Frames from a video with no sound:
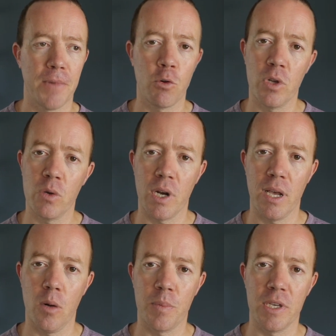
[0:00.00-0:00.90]
I really want to
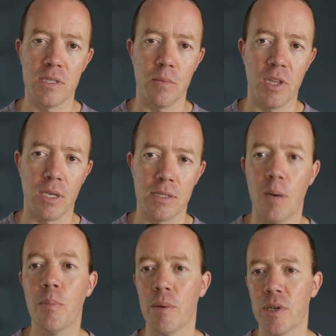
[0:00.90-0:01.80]
help get some things
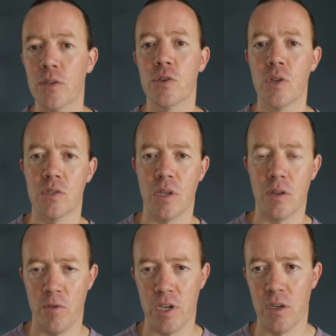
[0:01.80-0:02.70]
up. Maybe I'll do those
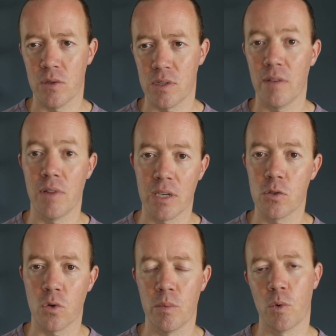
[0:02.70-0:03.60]
other videos that I've like
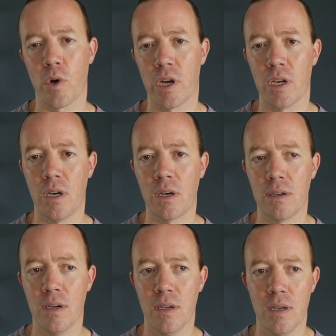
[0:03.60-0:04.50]
sort of been working on.
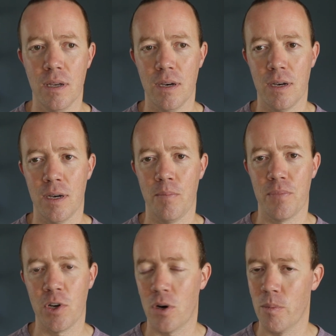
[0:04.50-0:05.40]

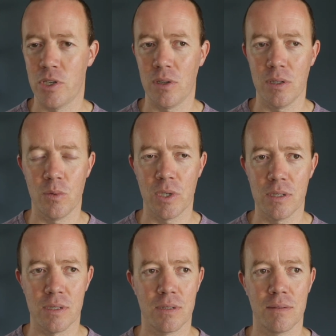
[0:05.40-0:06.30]
The armadillo one
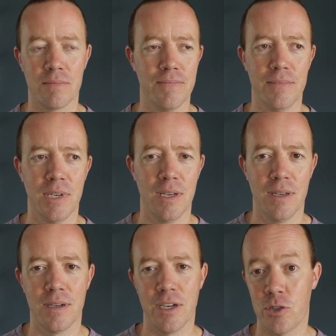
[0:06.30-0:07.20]
is,
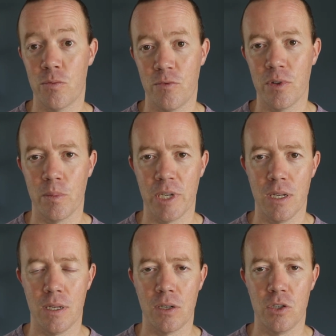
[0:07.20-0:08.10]
I should film an
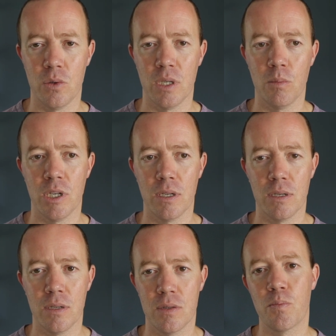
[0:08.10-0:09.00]
ending to it, but
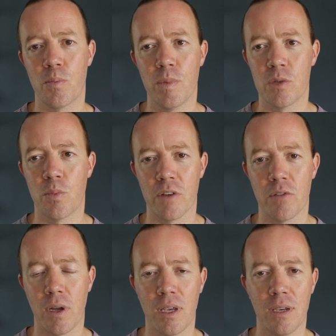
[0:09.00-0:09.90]
it's pretty
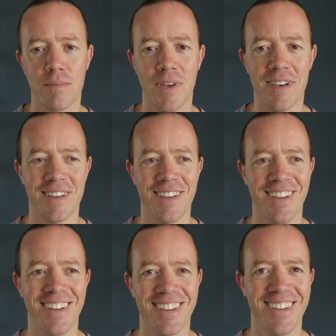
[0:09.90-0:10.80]
funny,
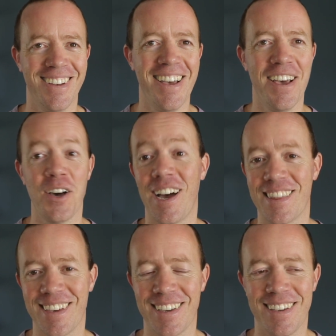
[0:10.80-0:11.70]
I
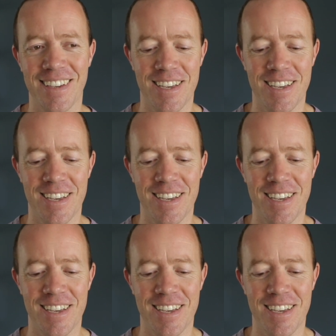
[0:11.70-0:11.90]
think.